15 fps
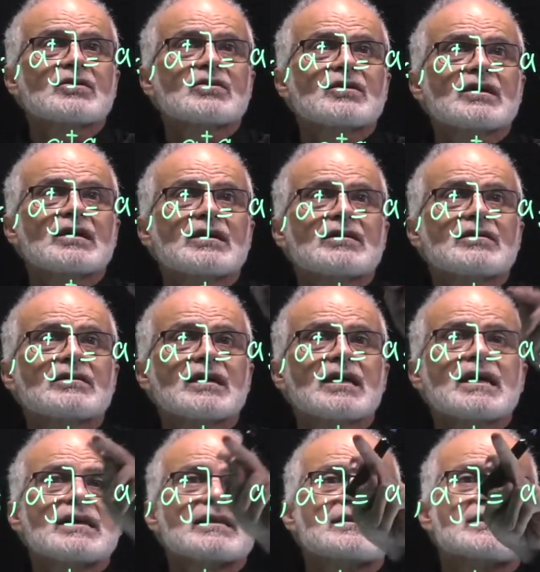to here,
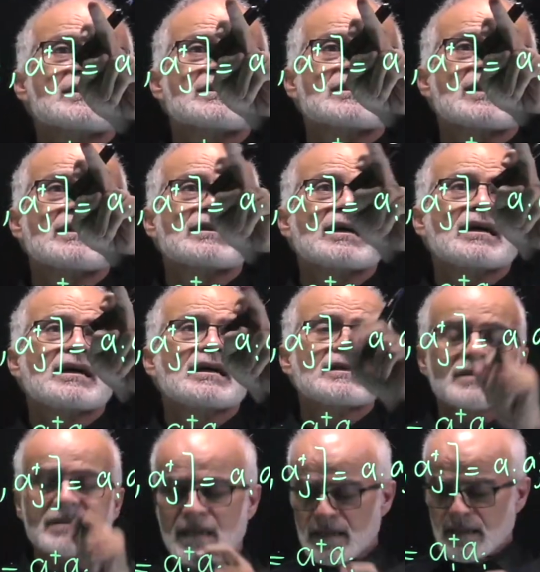this is site I
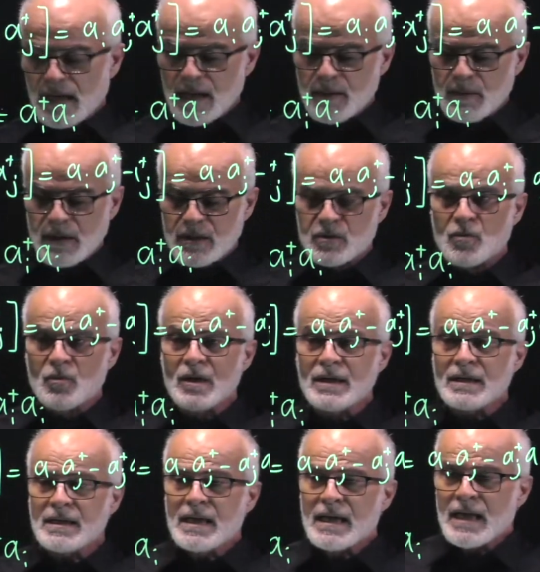plus
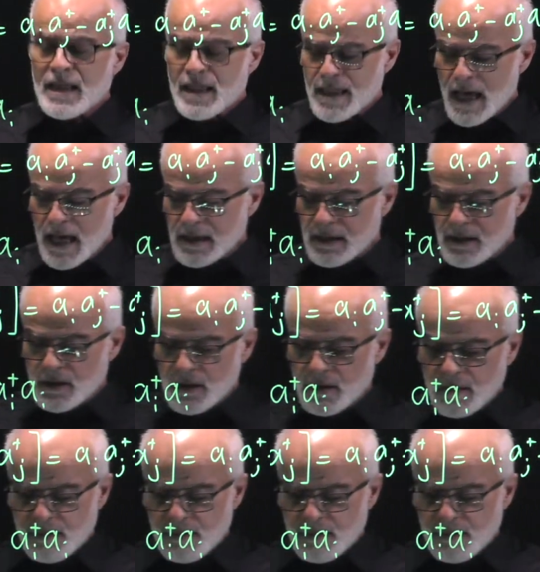1, that term